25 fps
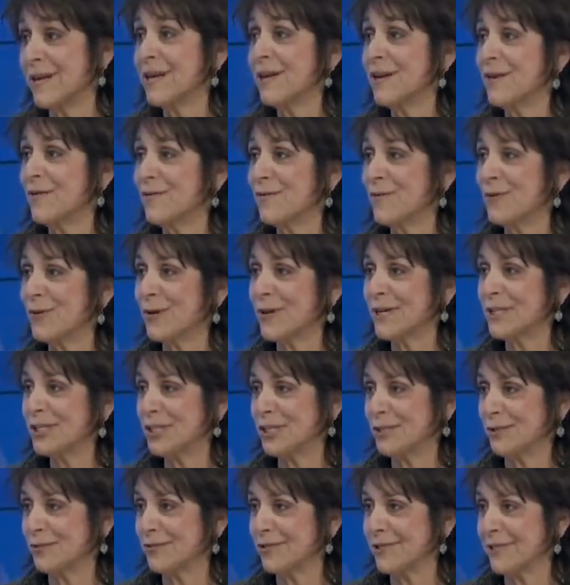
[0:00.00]
for a
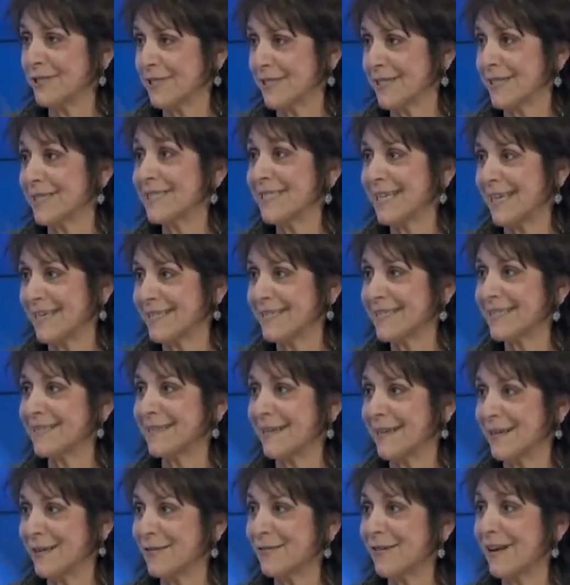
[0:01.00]
children's success in
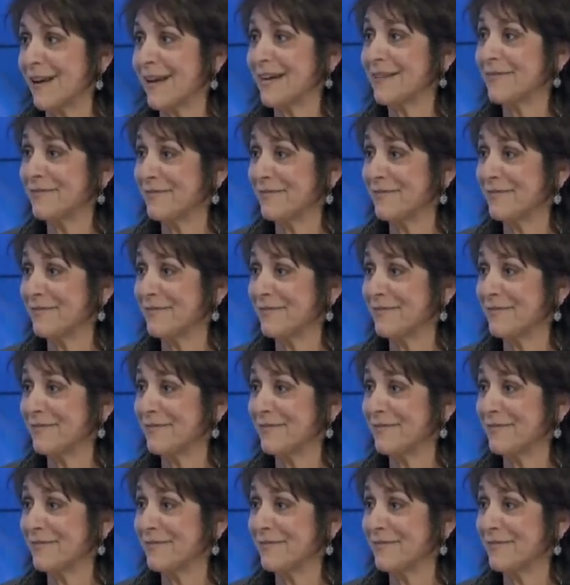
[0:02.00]
later life.